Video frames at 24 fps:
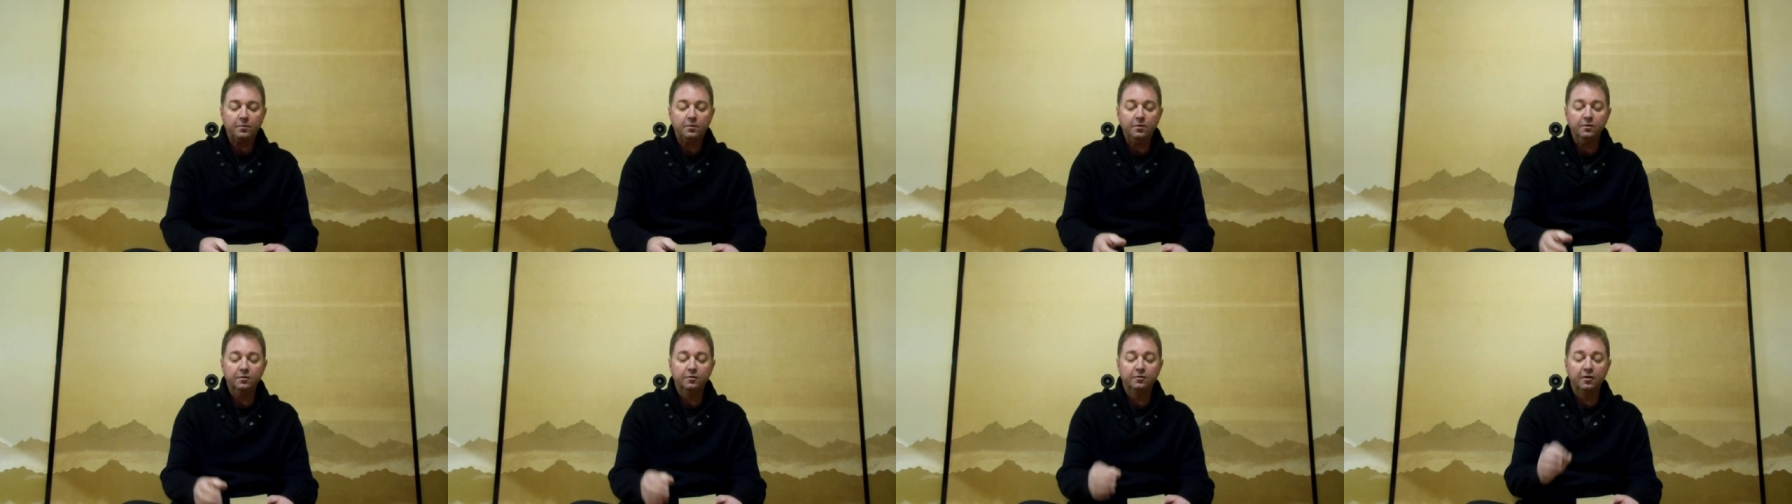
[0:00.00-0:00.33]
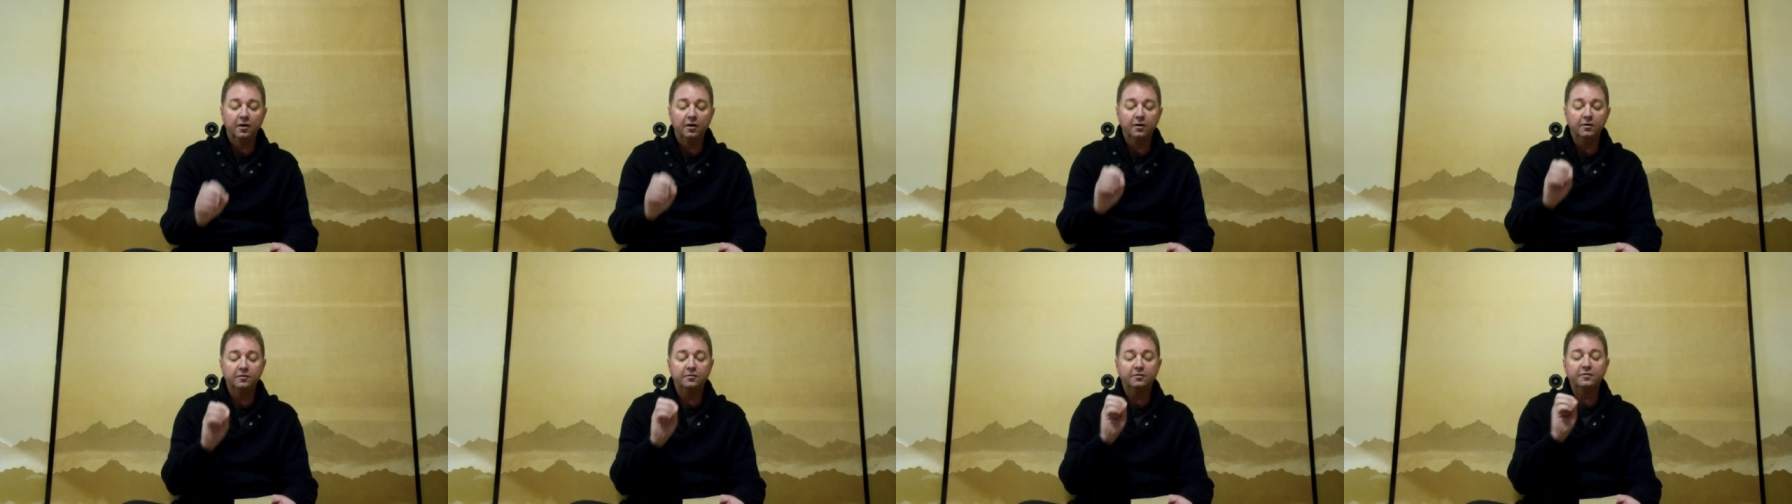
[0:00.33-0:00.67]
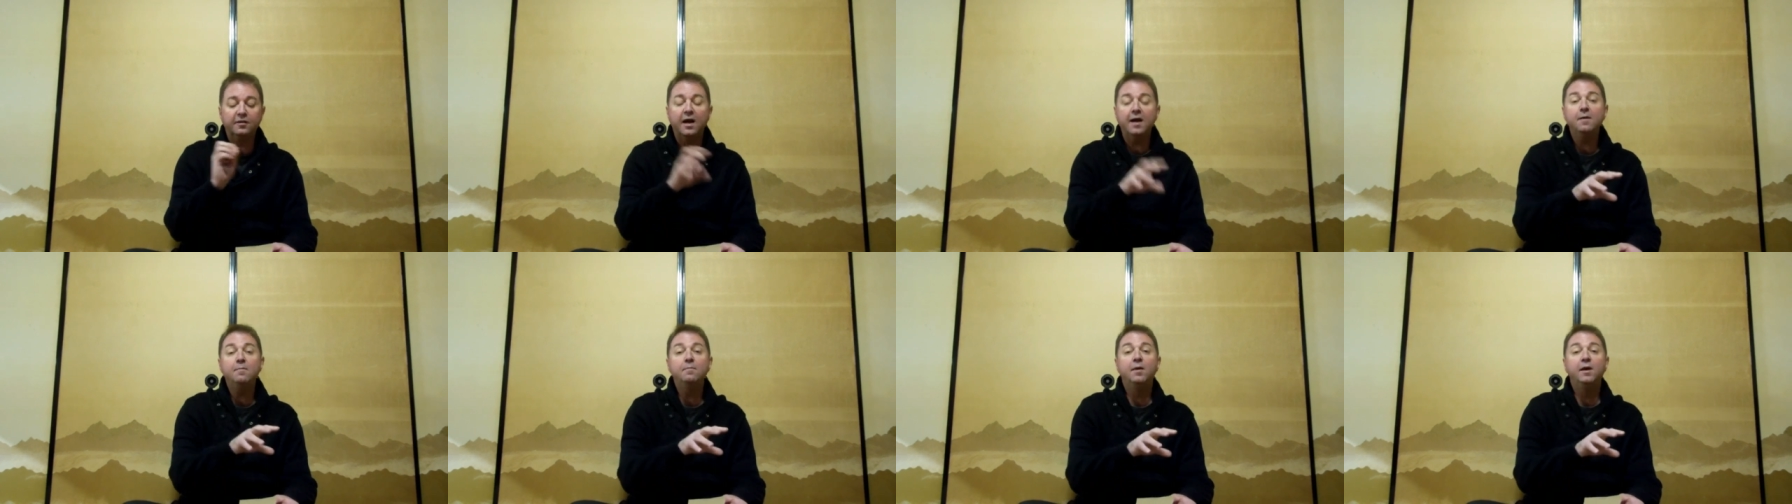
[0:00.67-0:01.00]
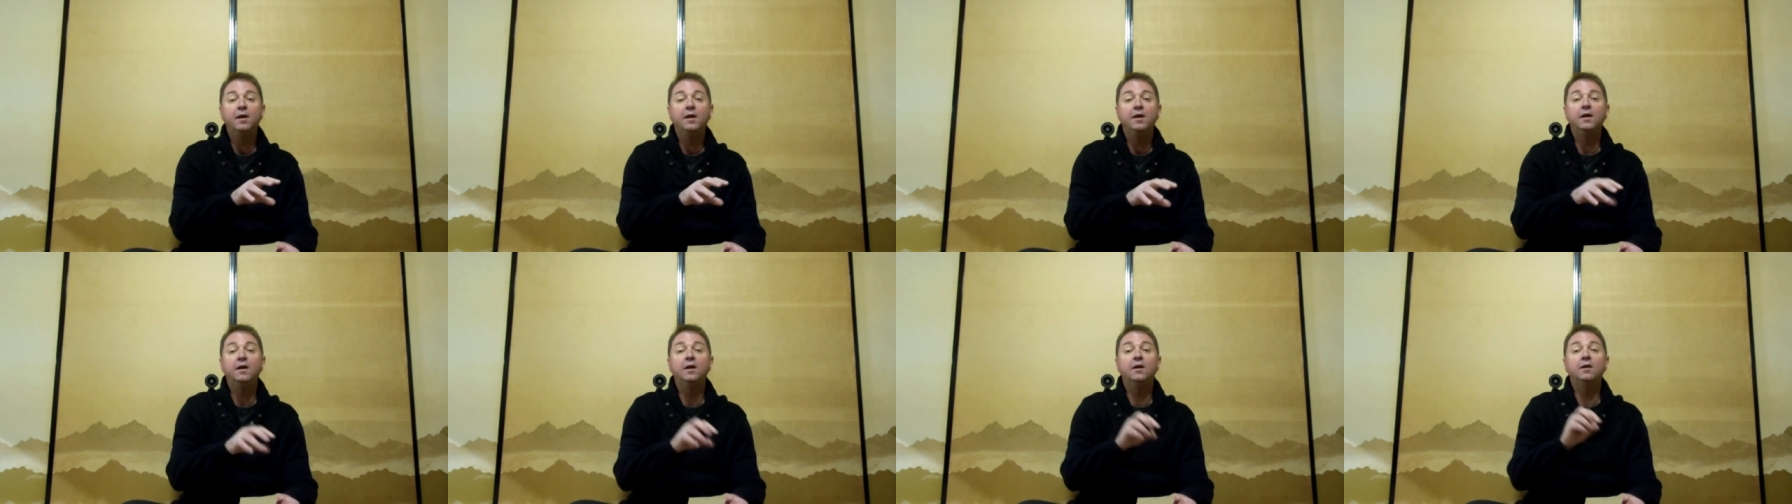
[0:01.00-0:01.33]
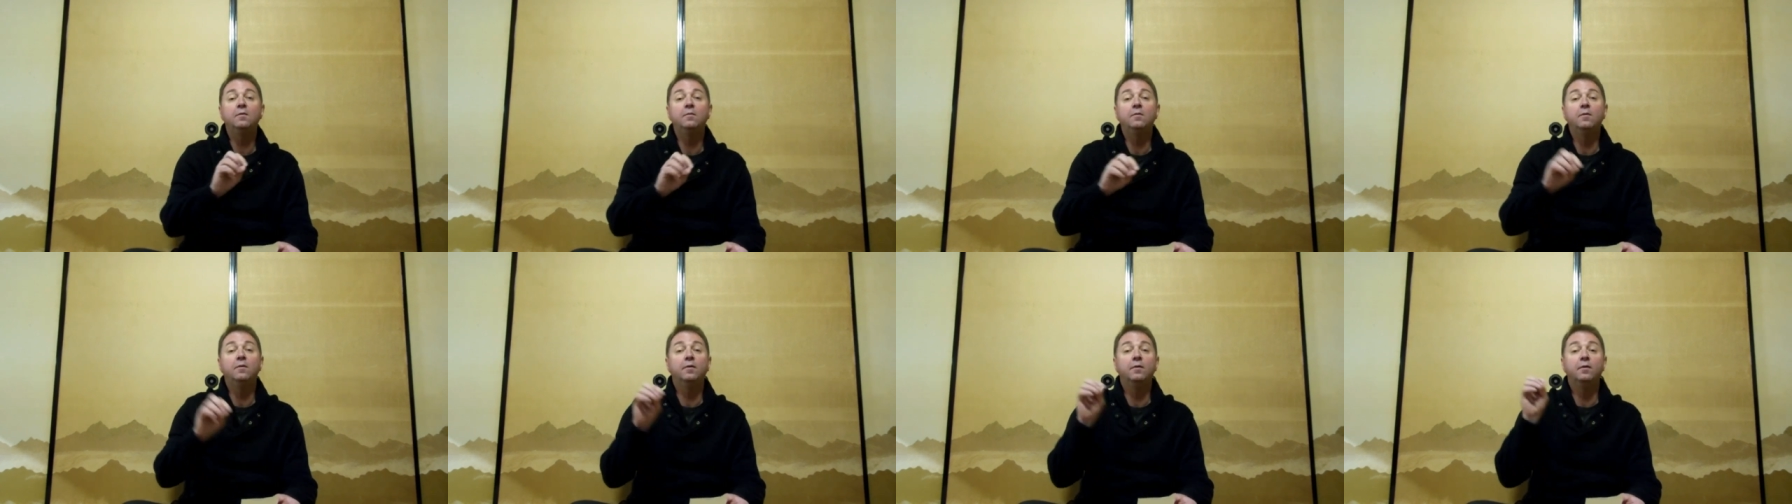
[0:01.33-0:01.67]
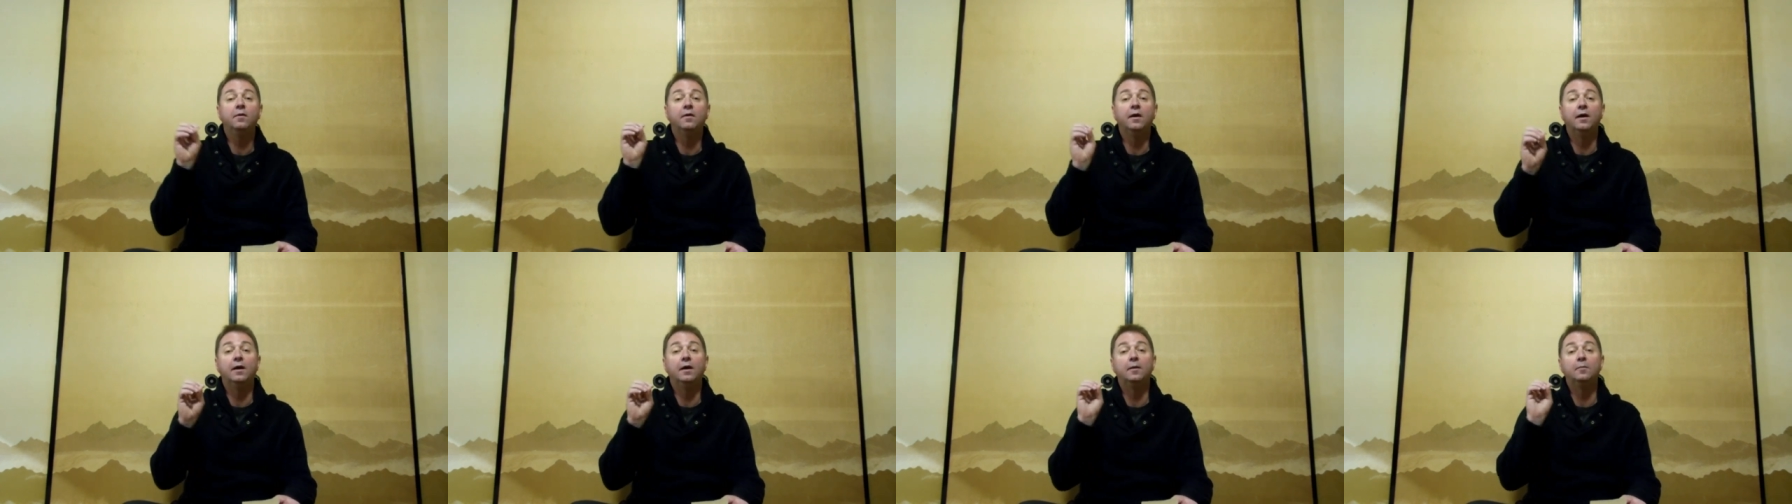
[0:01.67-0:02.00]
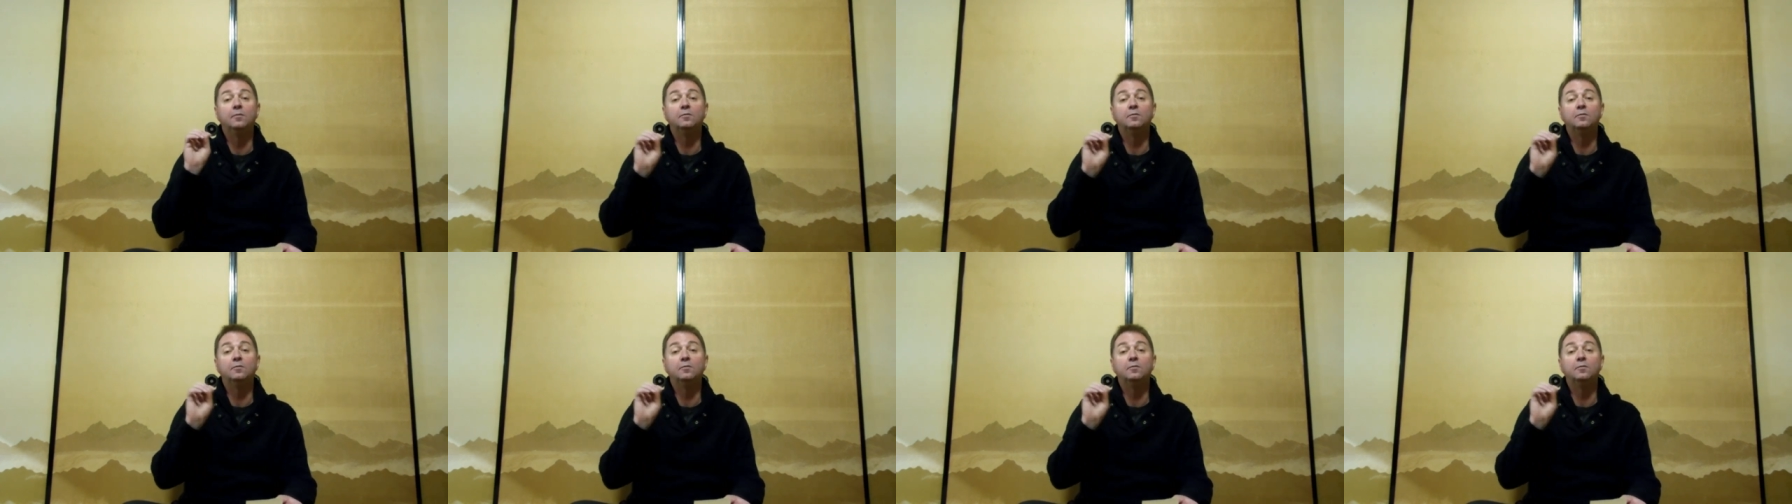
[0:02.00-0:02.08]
So same meaning, um,